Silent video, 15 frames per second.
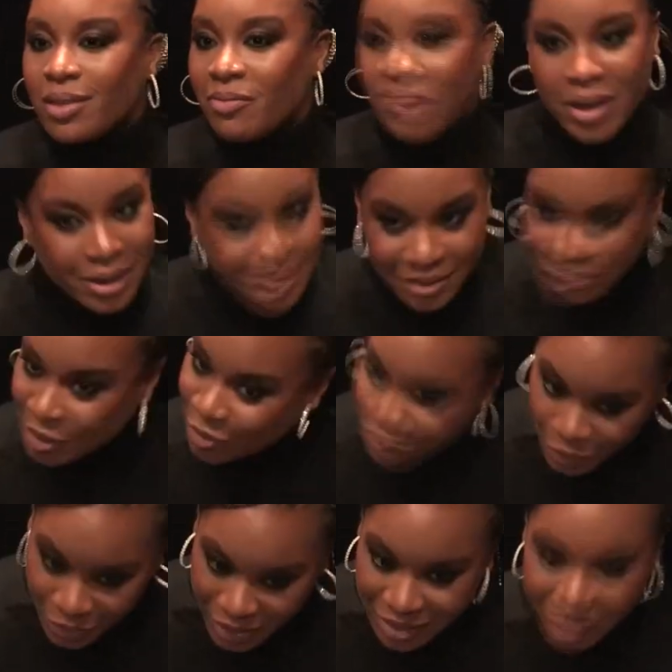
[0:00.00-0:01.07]
it's a very different
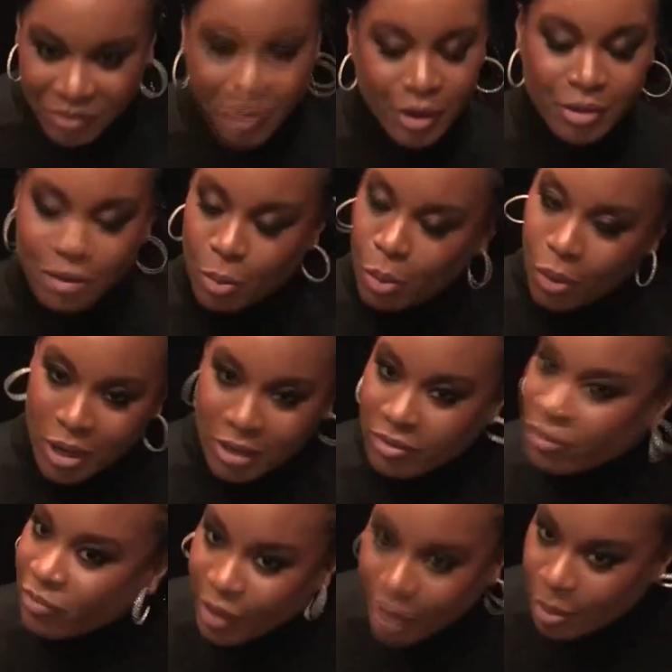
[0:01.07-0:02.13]
story. They're very supportive
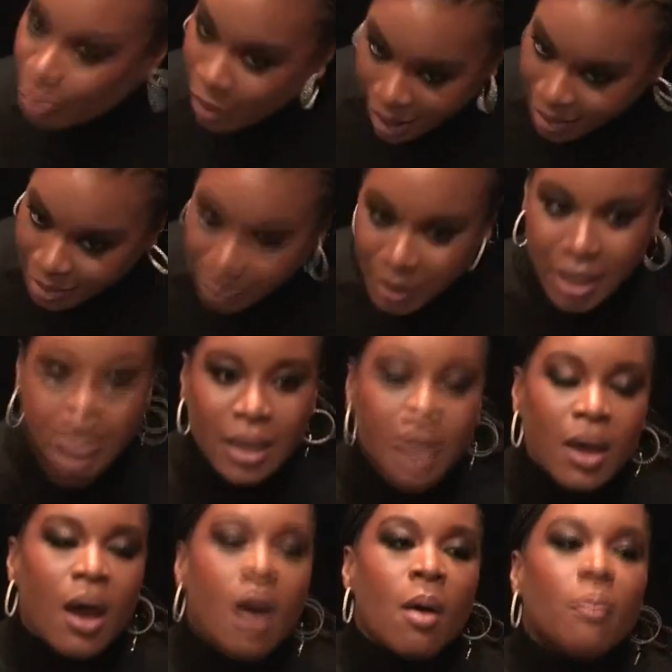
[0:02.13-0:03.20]
and very proud of me.
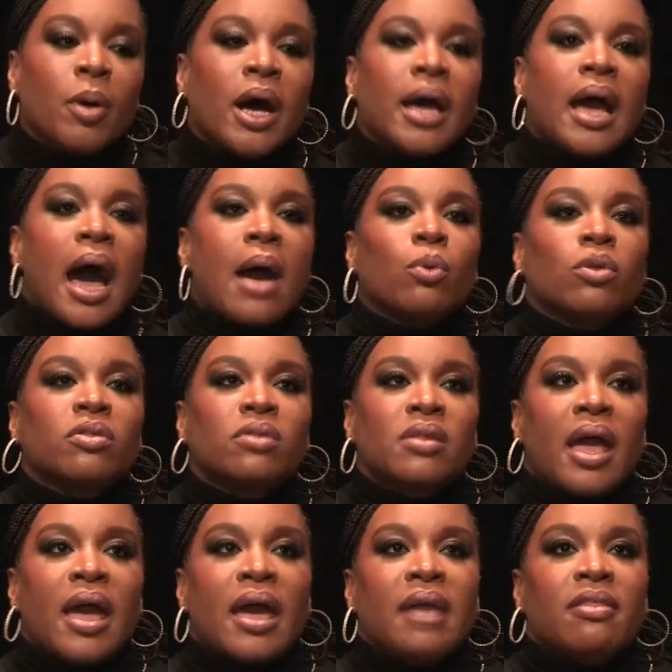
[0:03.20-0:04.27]
But I will
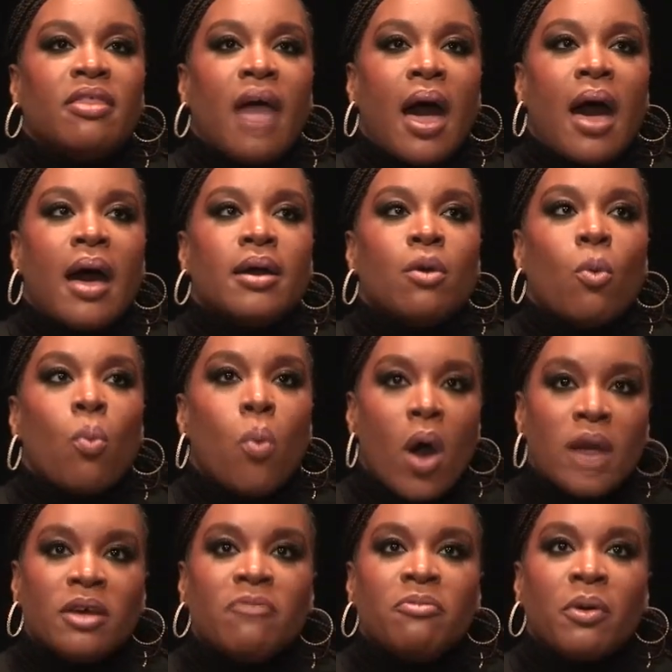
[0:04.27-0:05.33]
say that
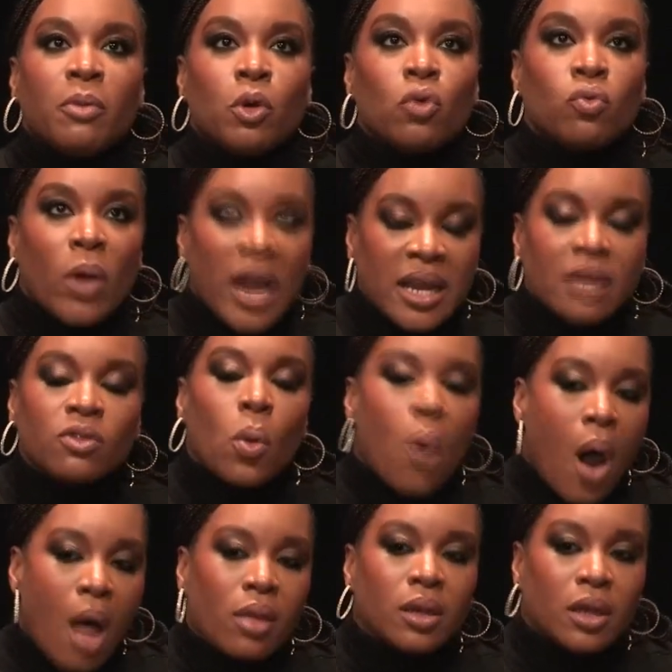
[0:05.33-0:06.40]
one of the greatest
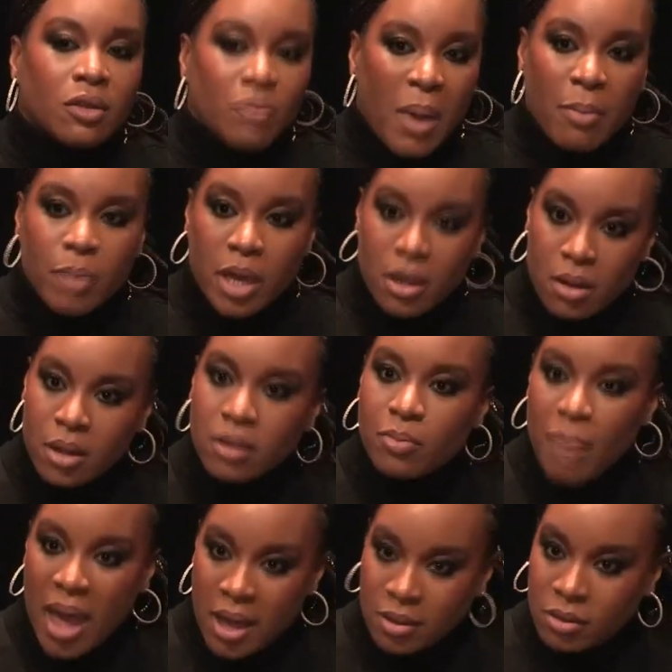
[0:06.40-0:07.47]
qualities my parents
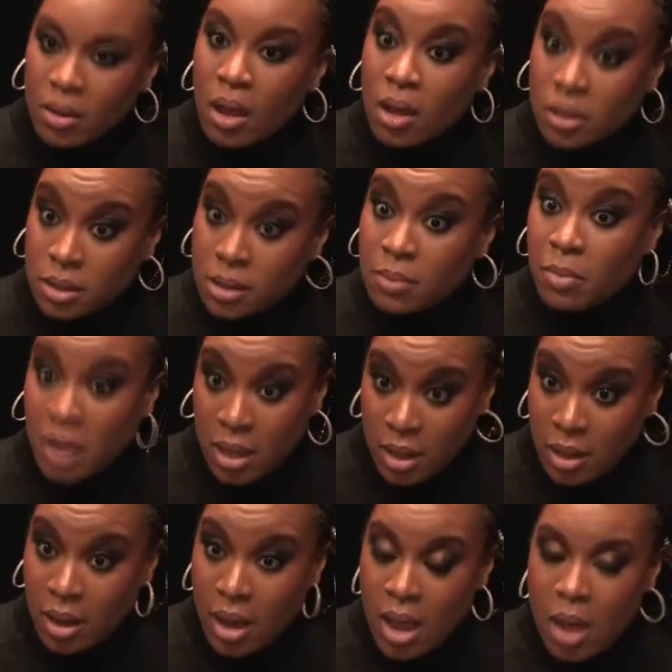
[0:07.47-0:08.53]
passed on to
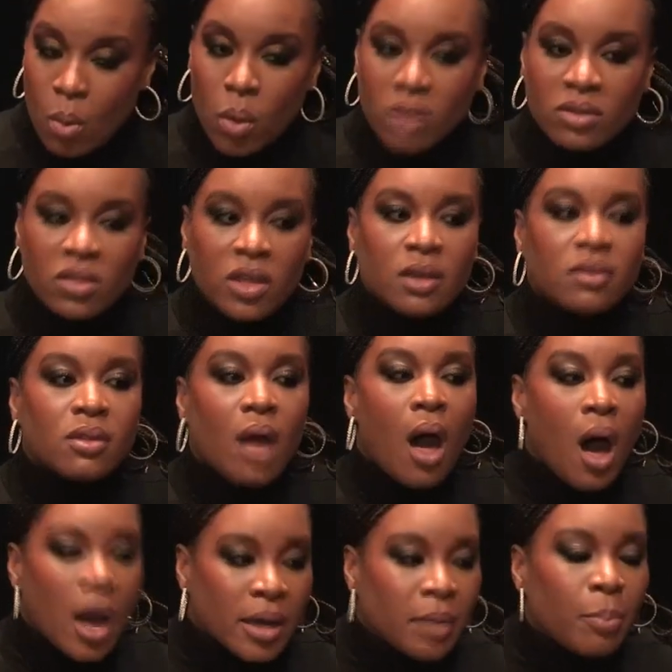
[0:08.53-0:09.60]
me was this
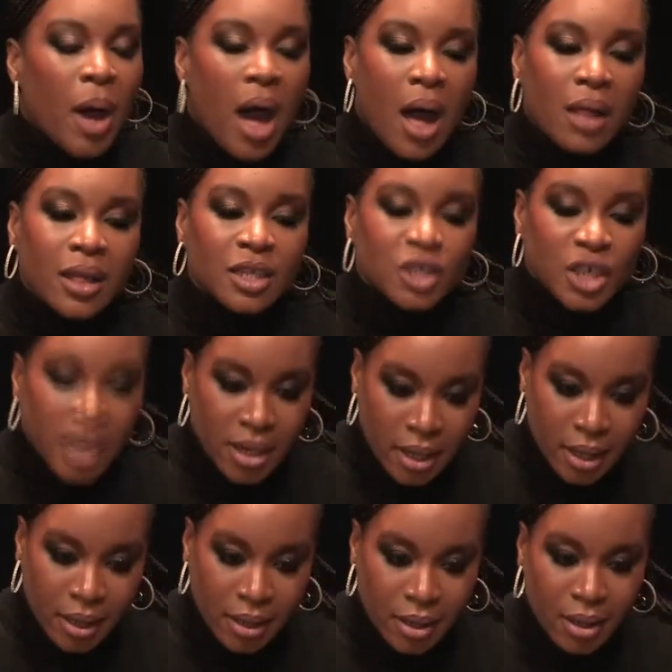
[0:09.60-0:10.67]

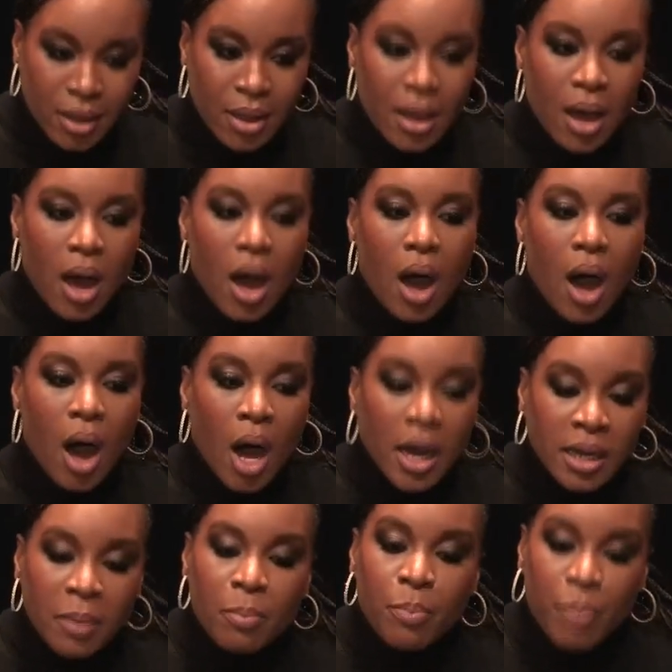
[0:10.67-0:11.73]
unapologetic,
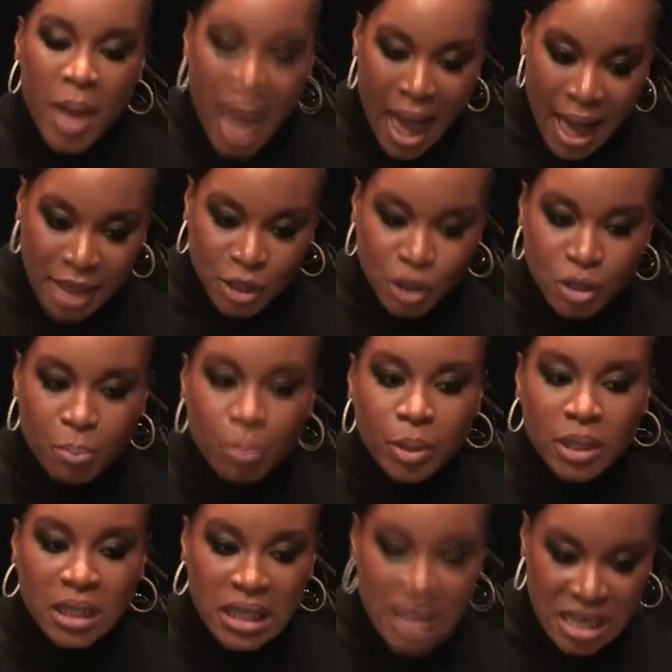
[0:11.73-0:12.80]
unabashed
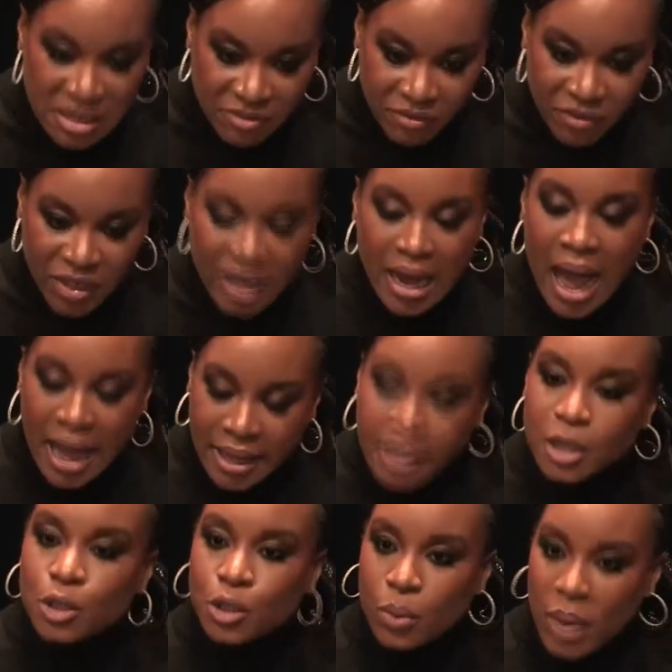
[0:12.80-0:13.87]
belief that I
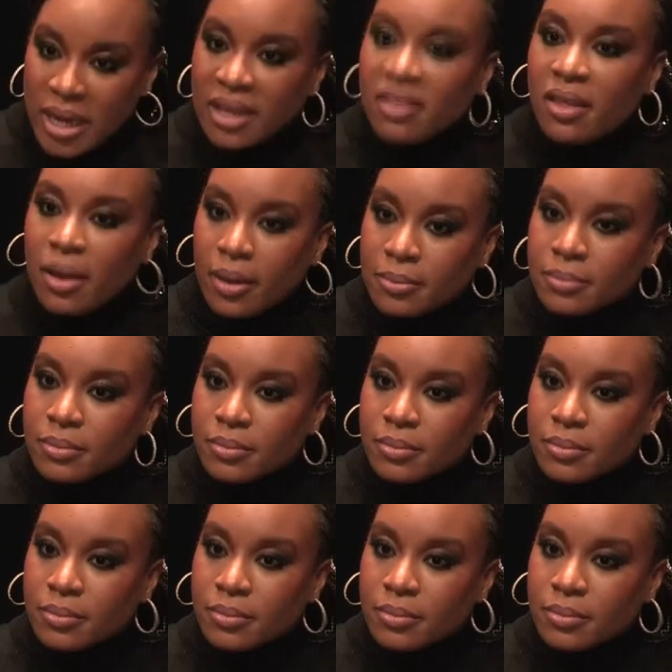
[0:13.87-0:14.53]
can do anything